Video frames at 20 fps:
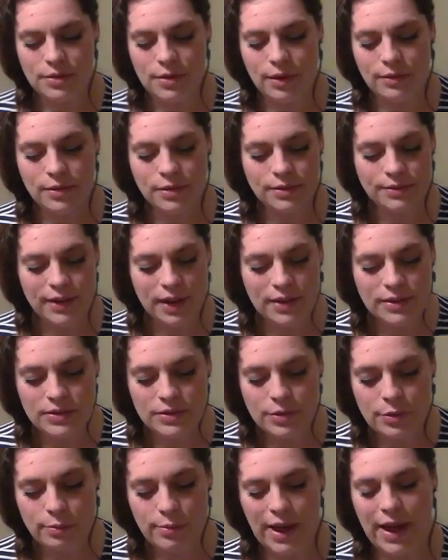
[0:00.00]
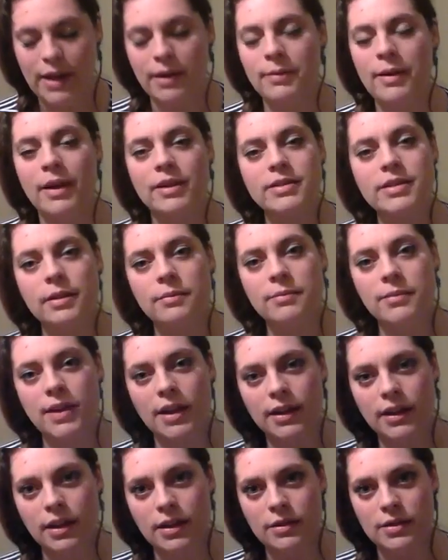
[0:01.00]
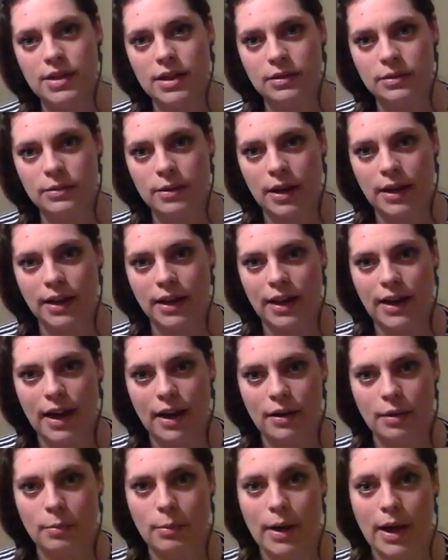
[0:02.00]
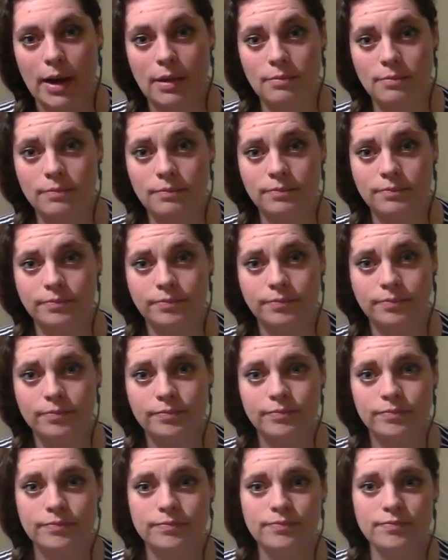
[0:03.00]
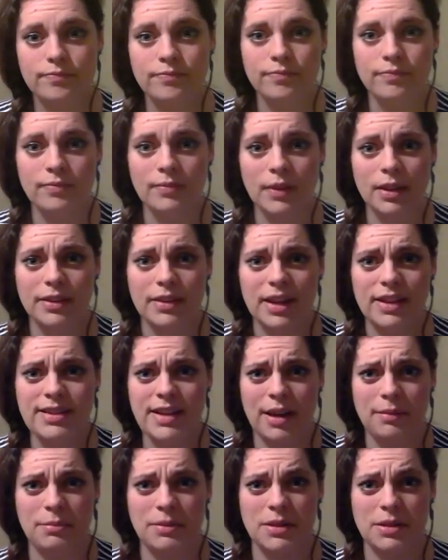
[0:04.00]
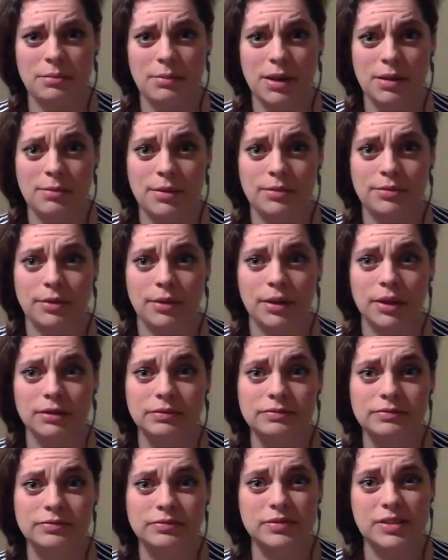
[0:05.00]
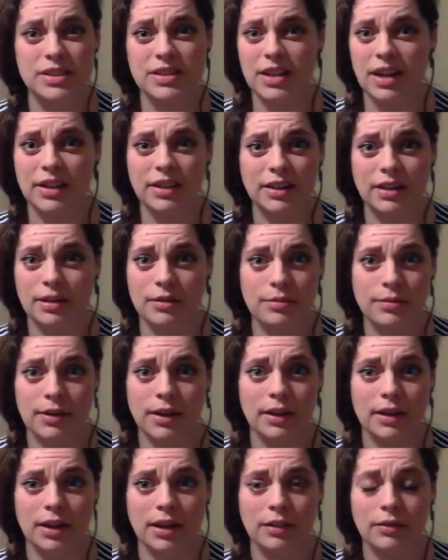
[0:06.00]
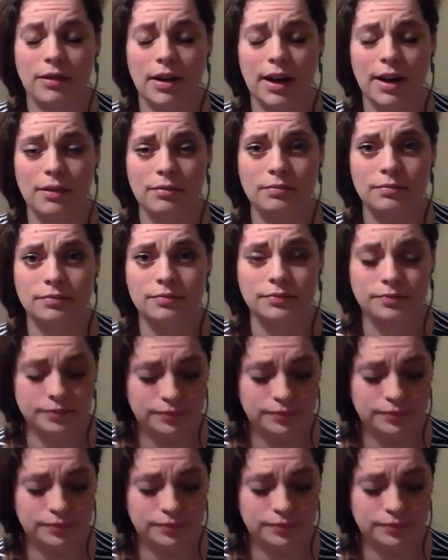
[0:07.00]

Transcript: Have you ever felt so bad about something that you didn't want to get out of bed? That's happened to me before. It's not a good feeling, right?